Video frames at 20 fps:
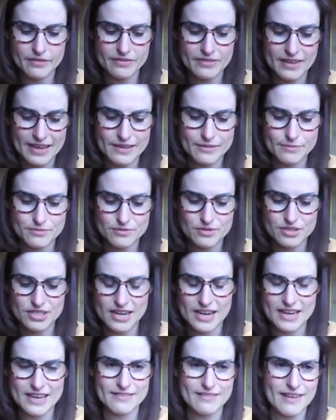they will
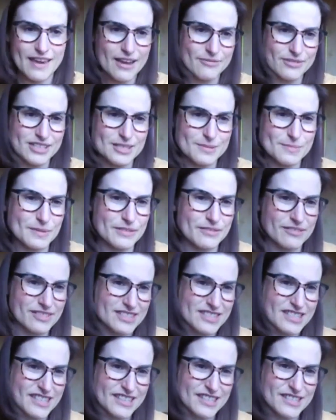share their
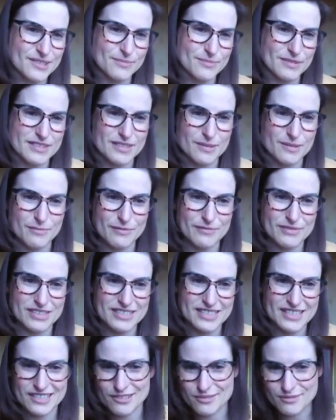experiences with some of your
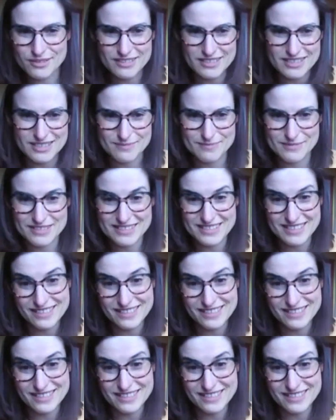digital customers,